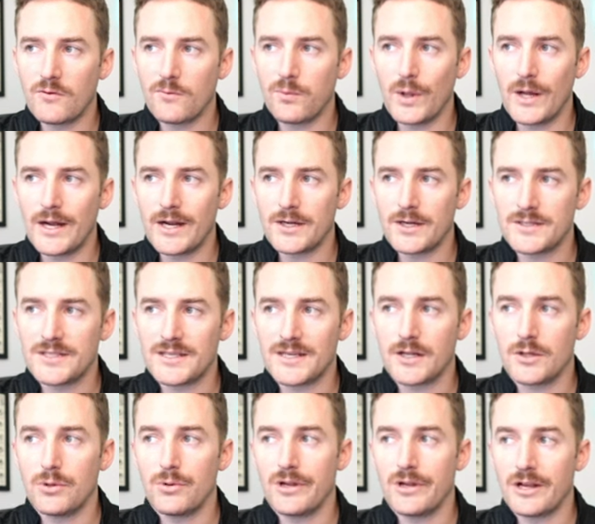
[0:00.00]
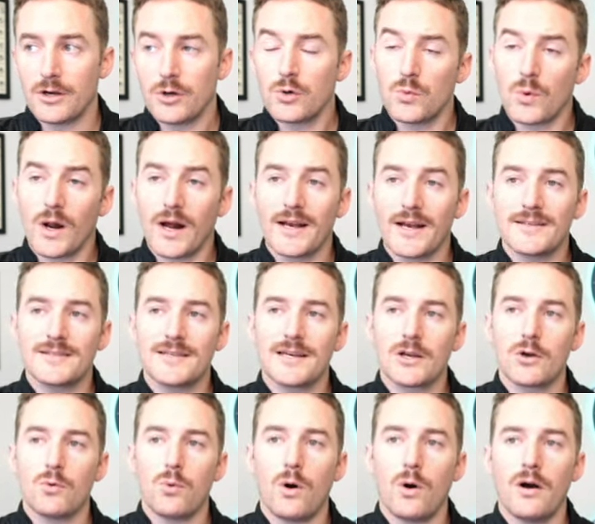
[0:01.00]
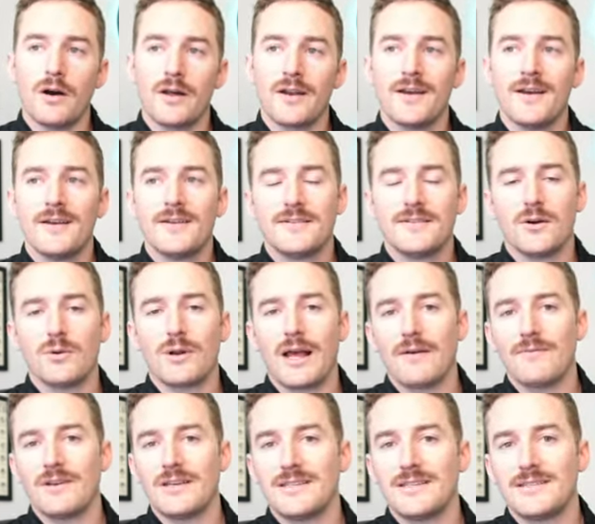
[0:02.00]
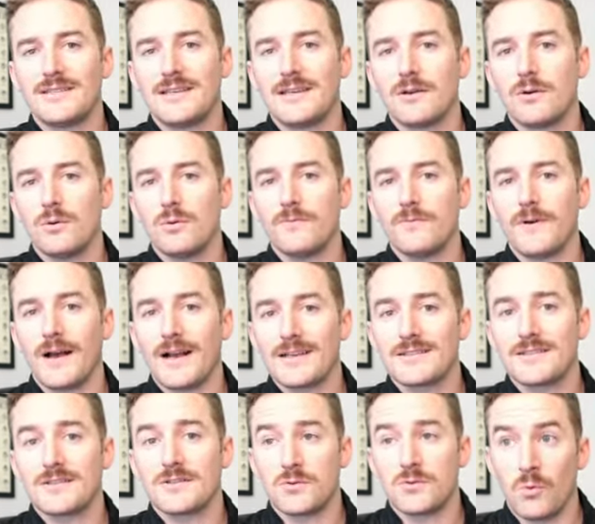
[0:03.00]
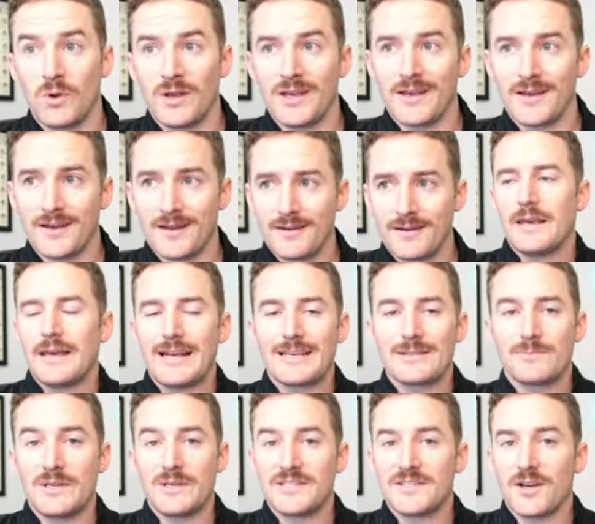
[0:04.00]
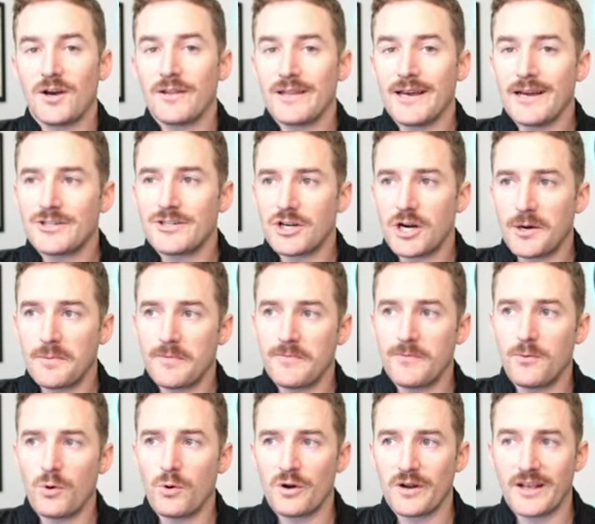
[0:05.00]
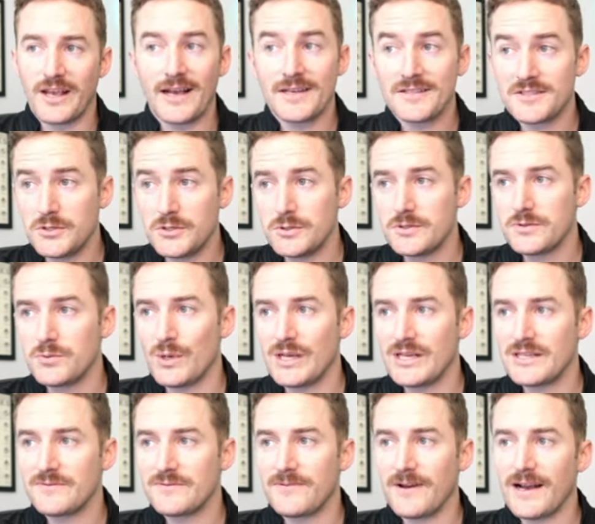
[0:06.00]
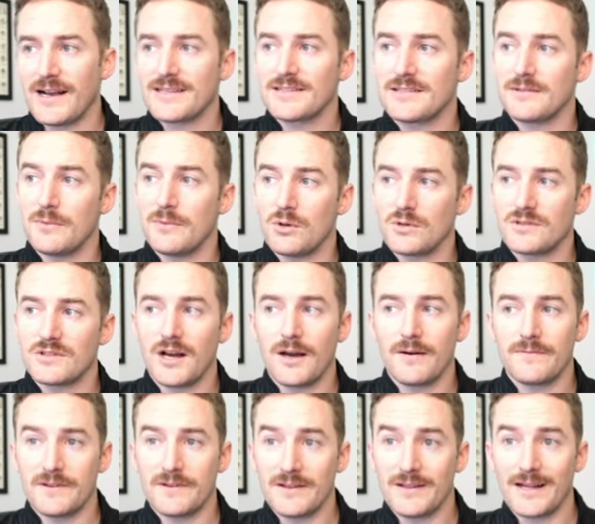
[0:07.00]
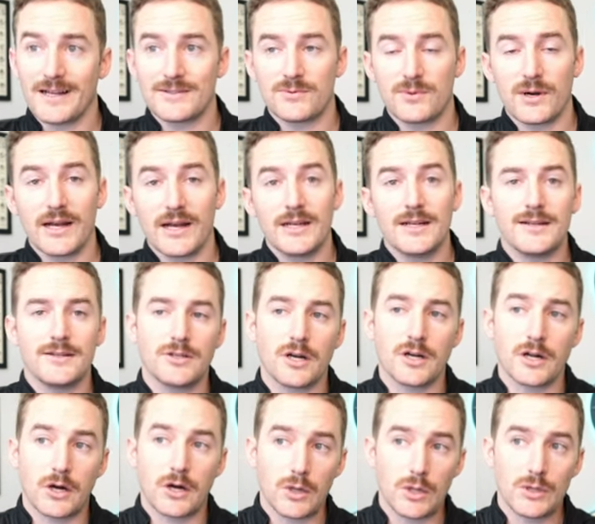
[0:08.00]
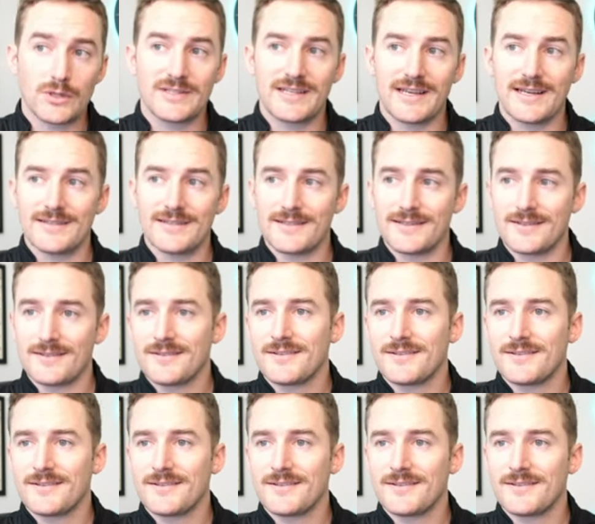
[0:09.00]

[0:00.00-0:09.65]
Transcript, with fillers: of players, including Arraez and Kwan, don't have a single fast swing. And as we saw in that chart before, guess who swings fast the most often? That's right, Giancarlo Stanton.